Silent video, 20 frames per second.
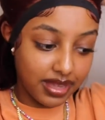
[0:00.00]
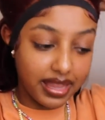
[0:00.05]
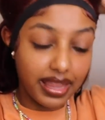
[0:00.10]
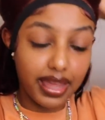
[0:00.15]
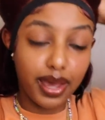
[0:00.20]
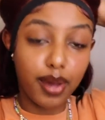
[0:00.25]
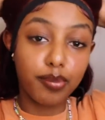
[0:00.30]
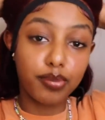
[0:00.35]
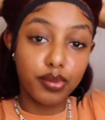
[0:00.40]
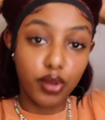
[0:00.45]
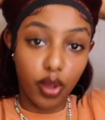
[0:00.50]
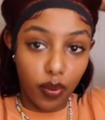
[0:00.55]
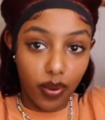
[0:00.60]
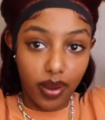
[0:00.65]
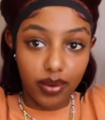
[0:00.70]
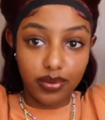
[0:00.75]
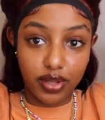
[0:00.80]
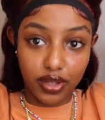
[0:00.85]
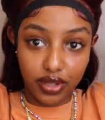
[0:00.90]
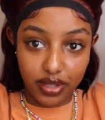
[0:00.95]
a
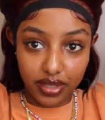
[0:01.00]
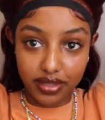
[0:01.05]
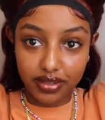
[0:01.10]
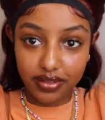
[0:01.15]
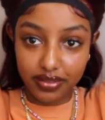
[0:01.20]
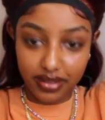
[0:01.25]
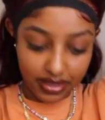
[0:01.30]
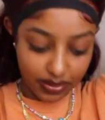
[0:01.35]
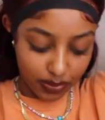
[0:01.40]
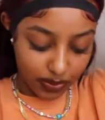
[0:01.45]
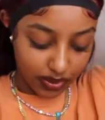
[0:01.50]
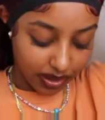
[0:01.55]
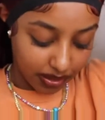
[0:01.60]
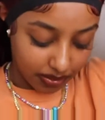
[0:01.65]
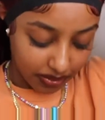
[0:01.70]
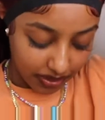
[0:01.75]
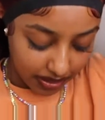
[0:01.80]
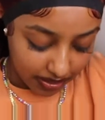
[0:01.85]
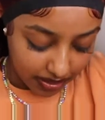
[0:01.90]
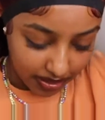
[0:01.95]
blowout look. That's what I
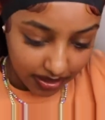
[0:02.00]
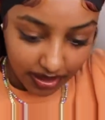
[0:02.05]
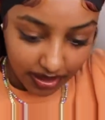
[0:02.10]
mean.